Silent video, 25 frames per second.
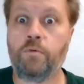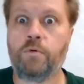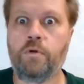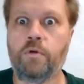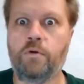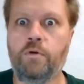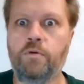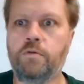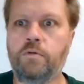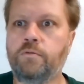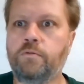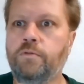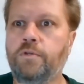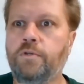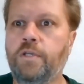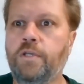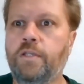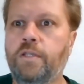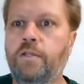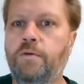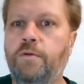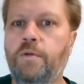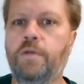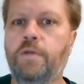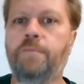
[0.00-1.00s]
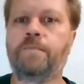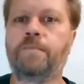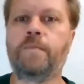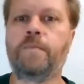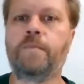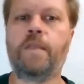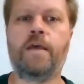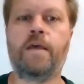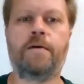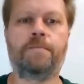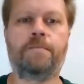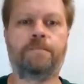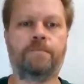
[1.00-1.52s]
Oh, okay, there we go.
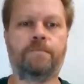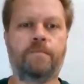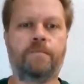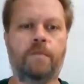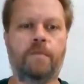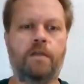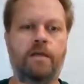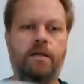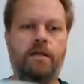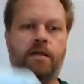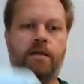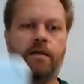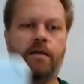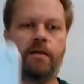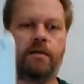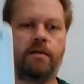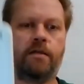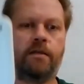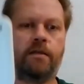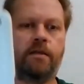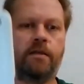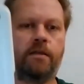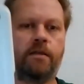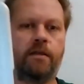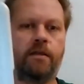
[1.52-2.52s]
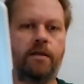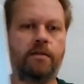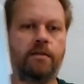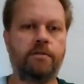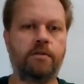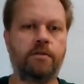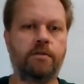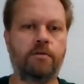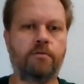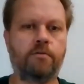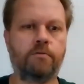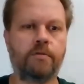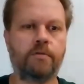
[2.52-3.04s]
Now, uh, get out
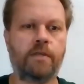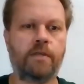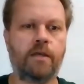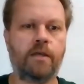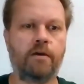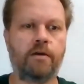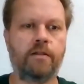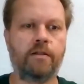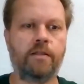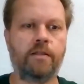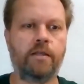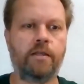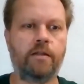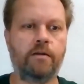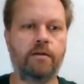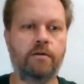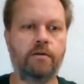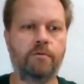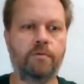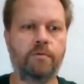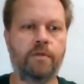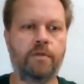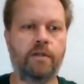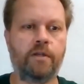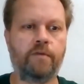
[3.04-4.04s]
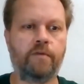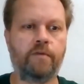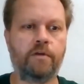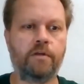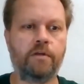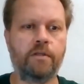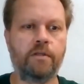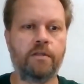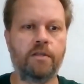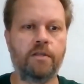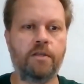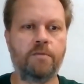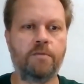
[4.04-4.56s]
your old calculator or whatever.
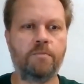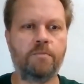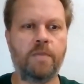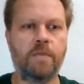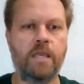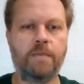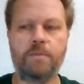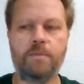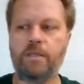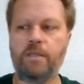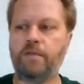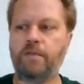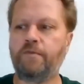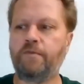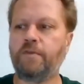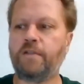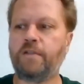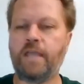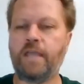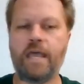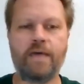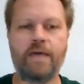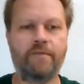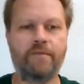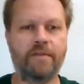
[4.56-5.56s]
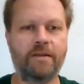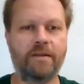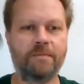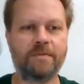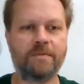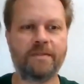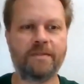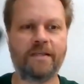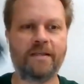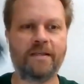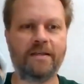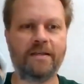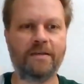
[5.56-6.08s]
Maybe even have it
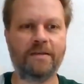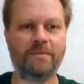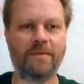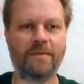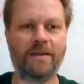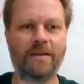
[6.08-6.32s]
upside up.